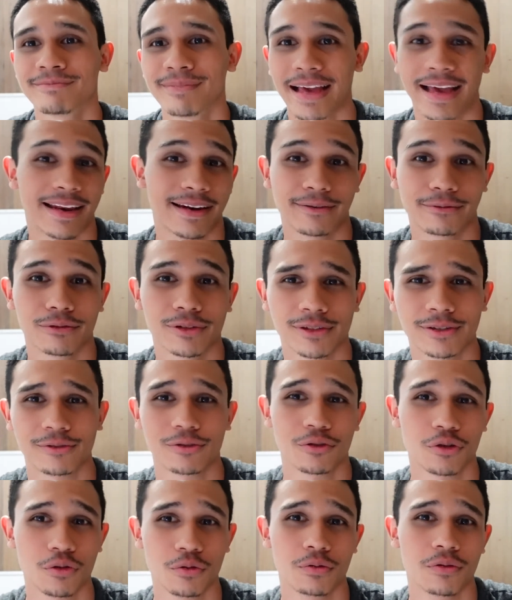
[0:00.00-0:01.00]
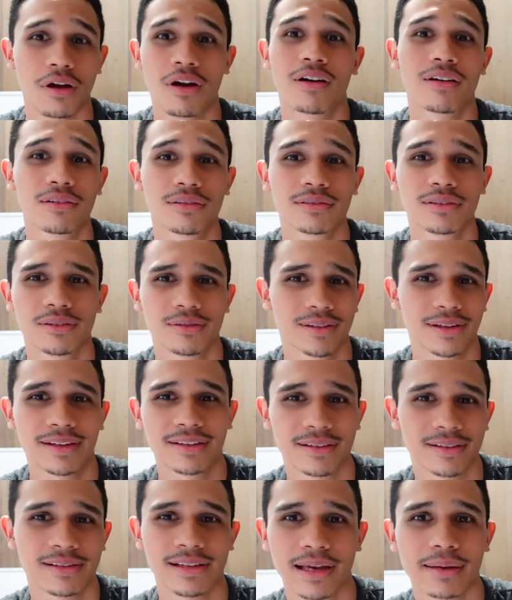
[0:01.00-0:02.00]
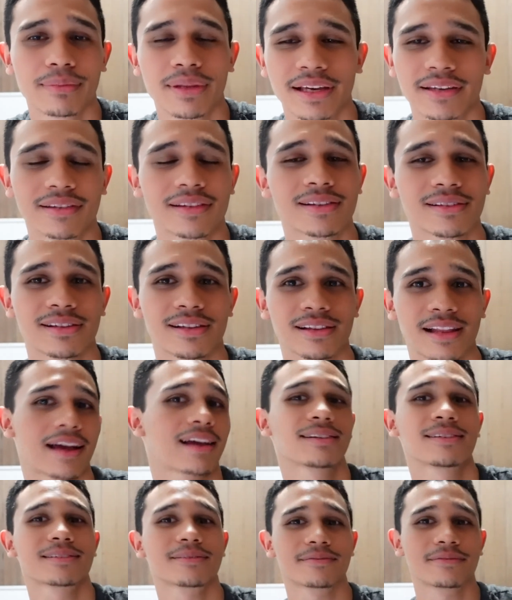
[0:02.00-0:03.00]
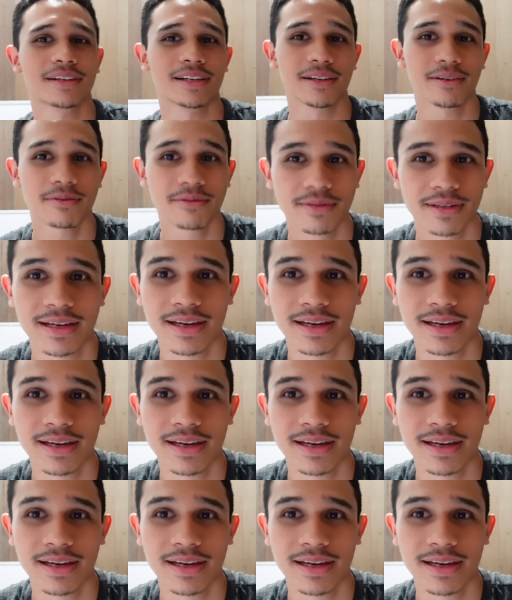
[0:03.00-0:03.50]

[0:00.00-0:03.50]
And it wasn't too long. It was like the same length as the last video,